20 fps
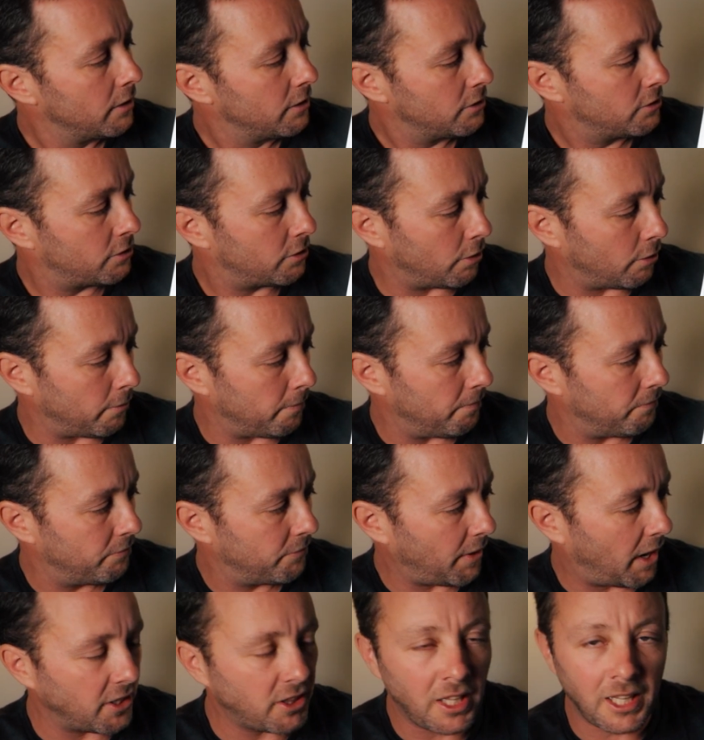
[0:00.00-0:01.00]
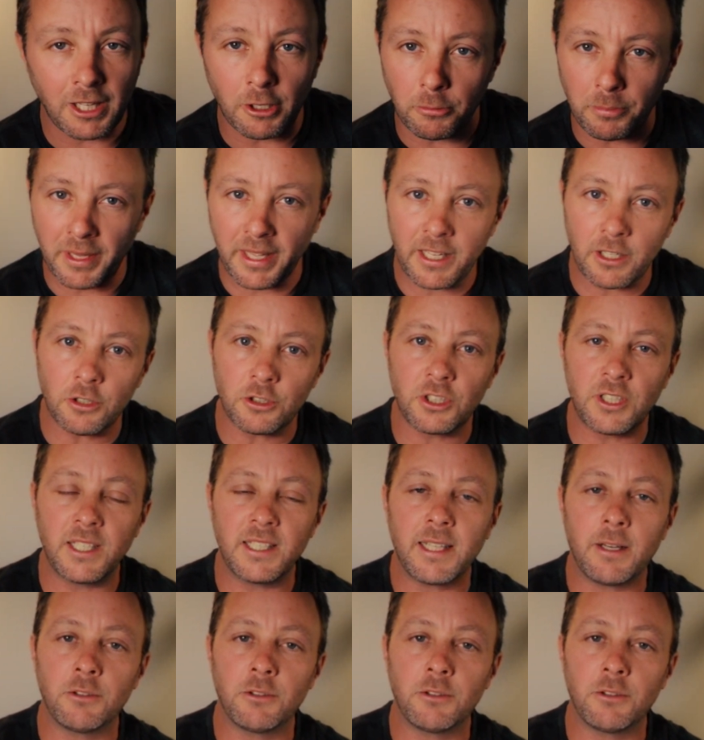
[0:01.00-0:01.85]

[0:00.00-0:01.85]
So I thought that would be interesting.